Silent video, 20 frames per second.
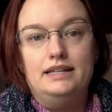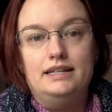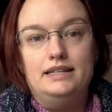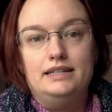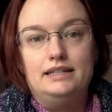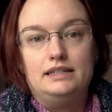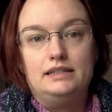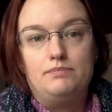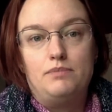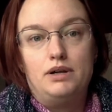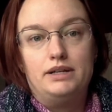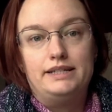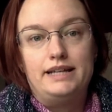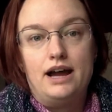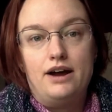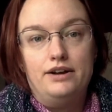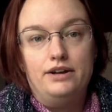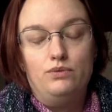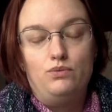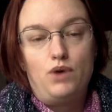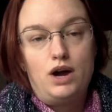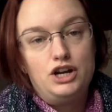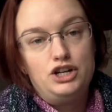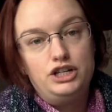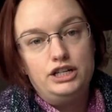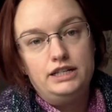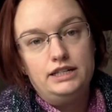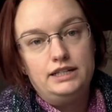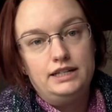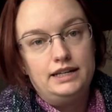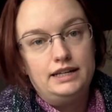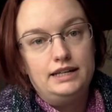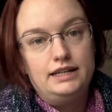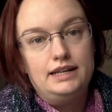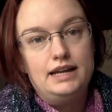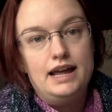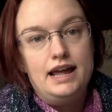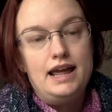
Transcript: this small town in Washington,